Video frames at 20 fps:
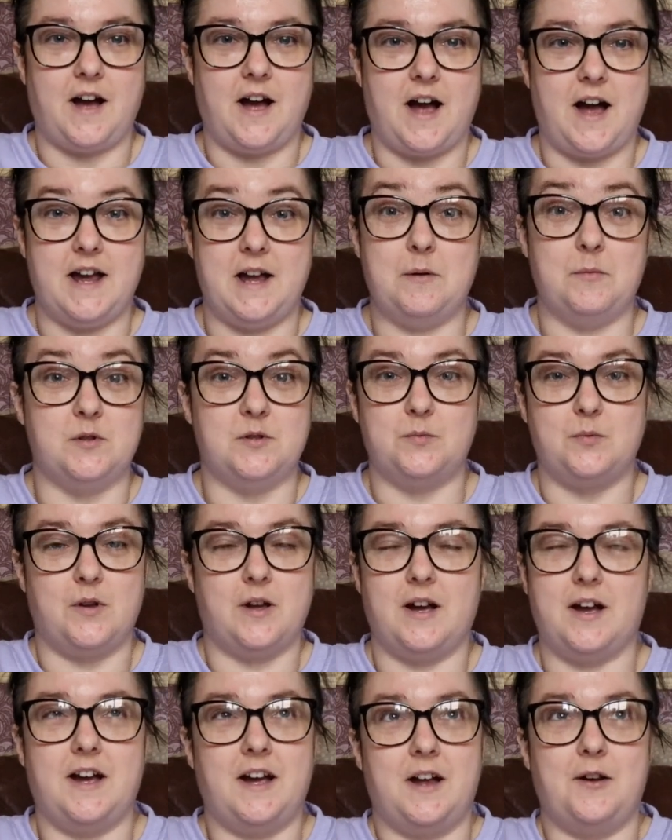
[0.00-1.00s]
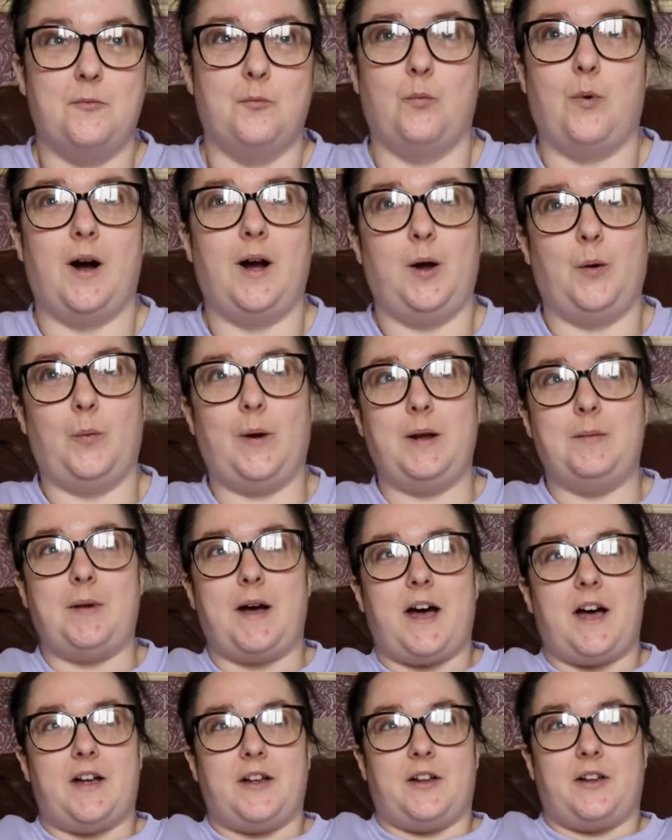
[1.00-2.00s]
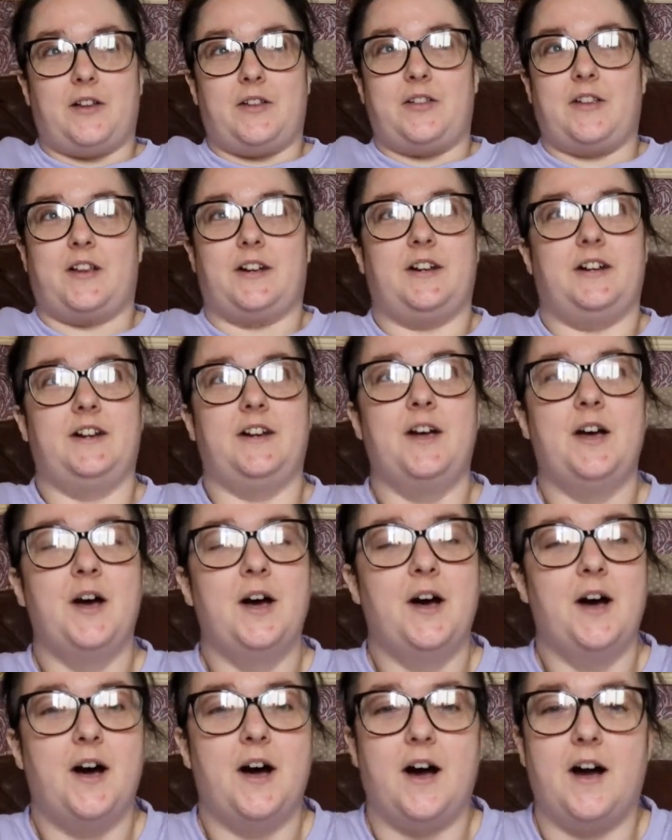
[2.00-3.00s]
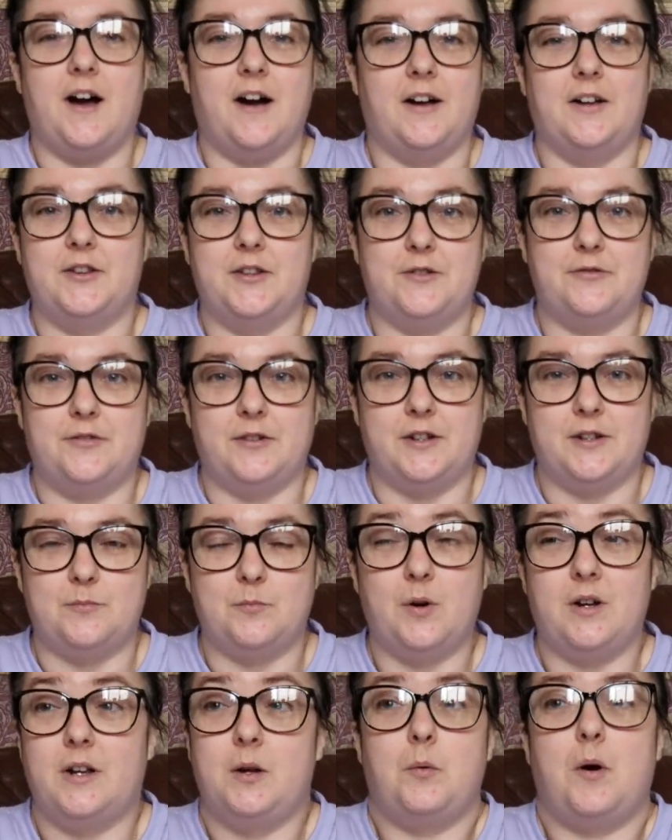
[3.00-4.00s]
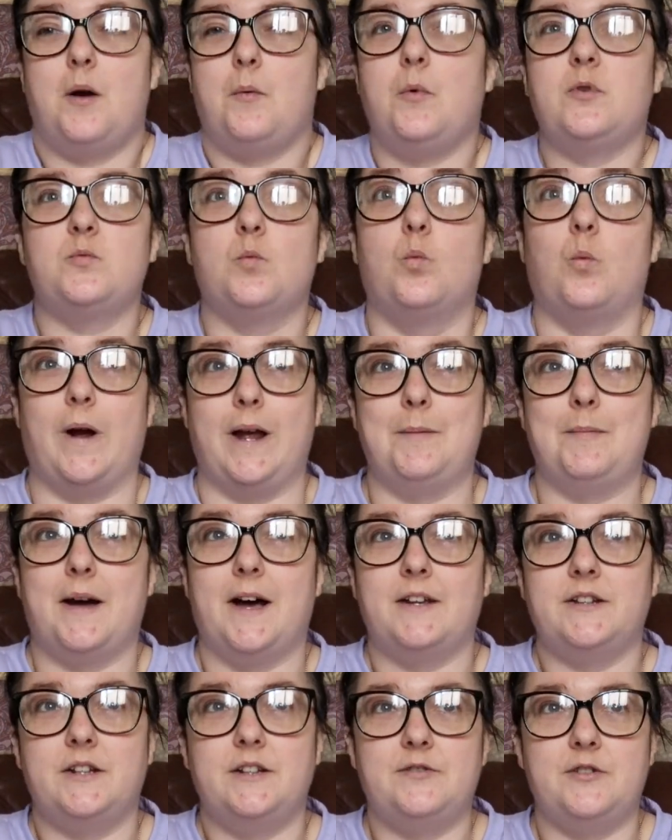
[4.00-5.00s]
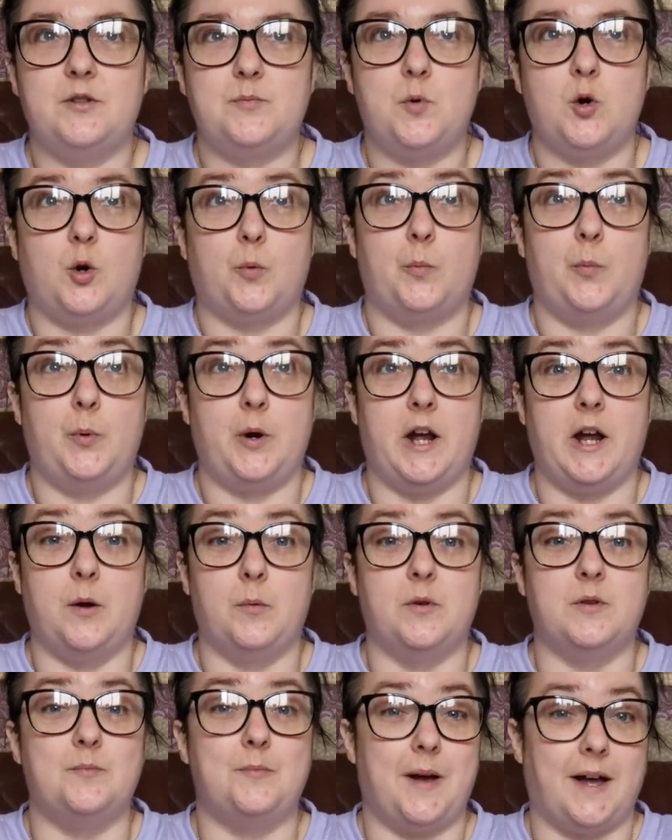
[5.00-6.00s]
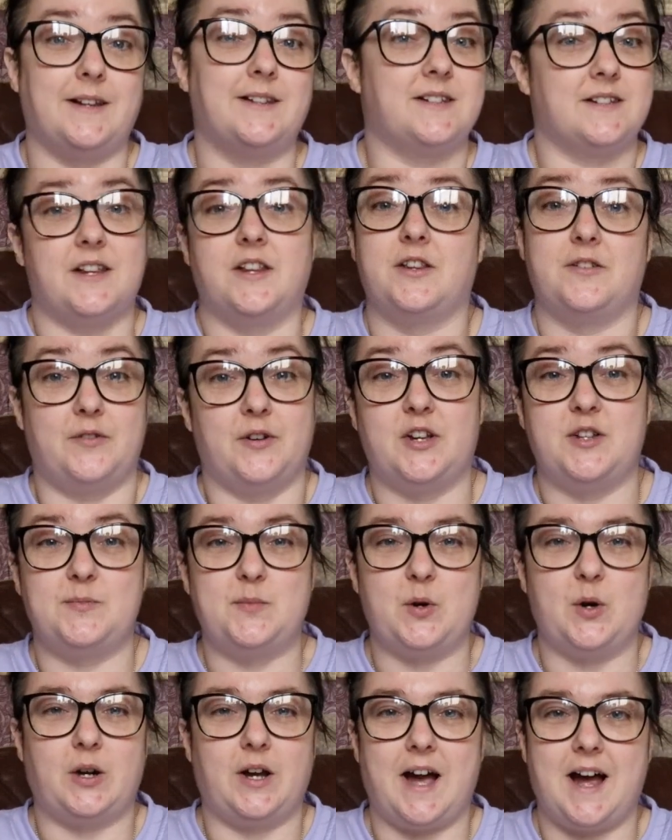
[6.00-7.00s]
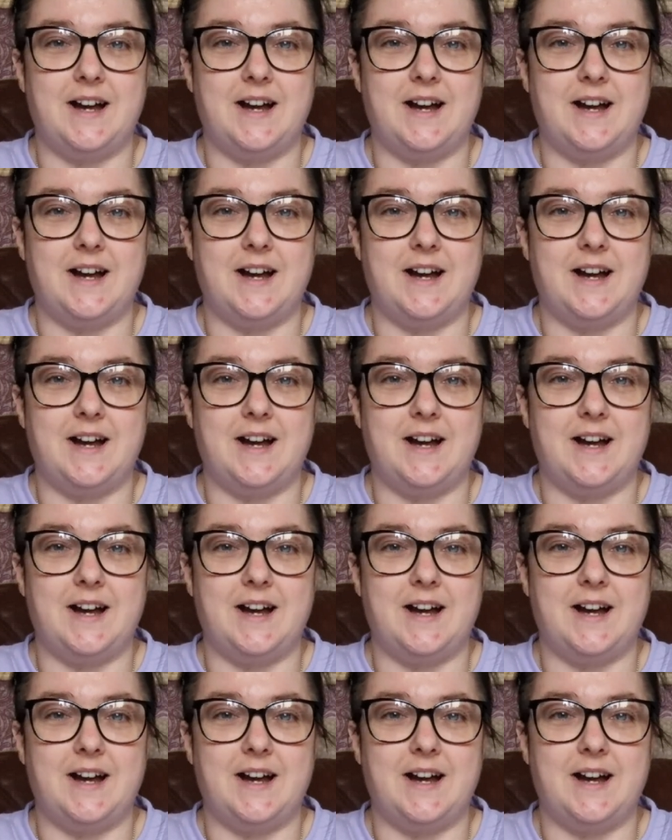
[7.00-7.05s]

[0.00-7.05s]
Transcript: It was way better than the first. Well, it wasn't way better than the first book, but it was better than the first book.